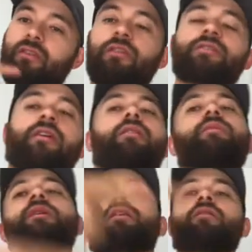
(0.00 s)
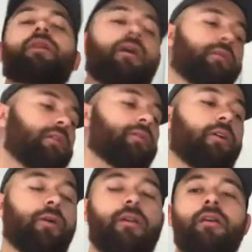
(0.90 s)
It's going to be in or out. Here we go.
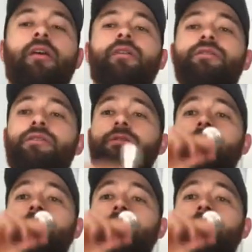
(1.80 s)
1, 2.